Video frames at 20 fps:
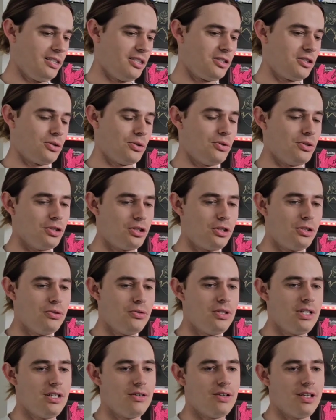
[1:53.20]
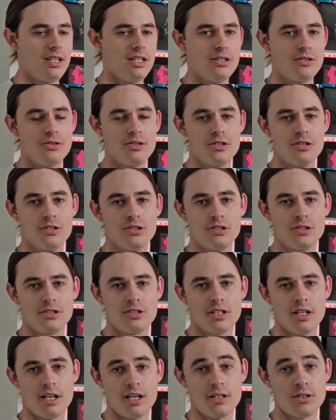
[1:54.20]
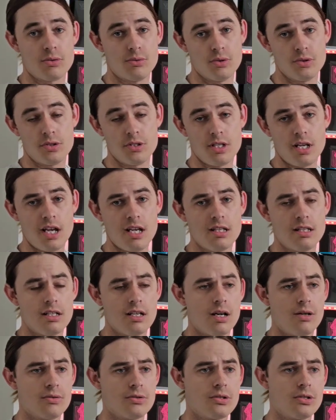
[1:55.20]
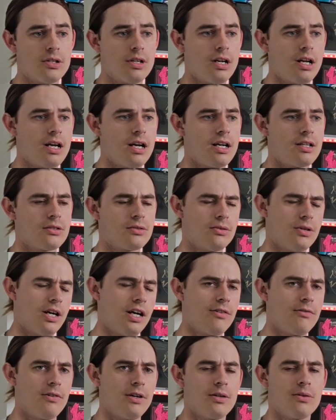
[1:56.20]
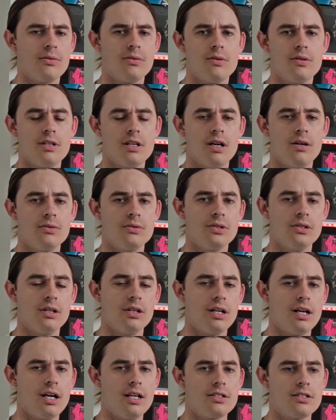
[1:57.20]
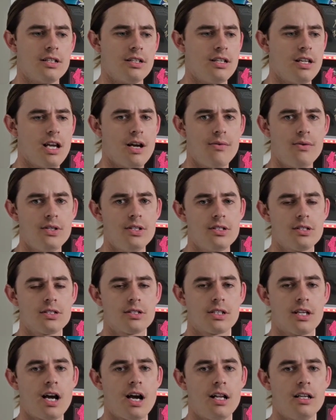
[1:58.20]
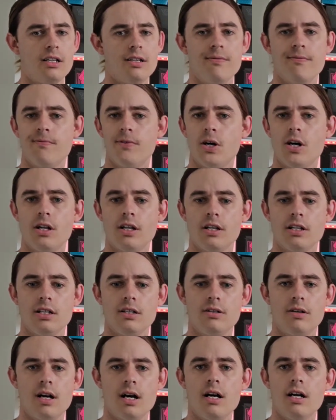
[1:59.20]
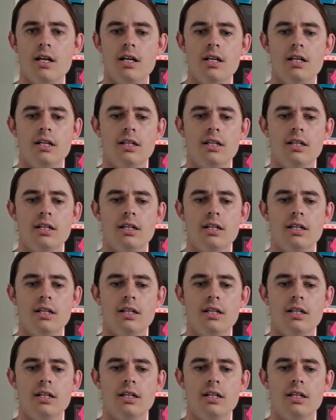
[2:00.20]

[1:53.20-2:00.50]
Sword and Shield era introduced towards the end the alternate arts, or halfway through the alternate arts, and now we're in Scarlet and Violet era.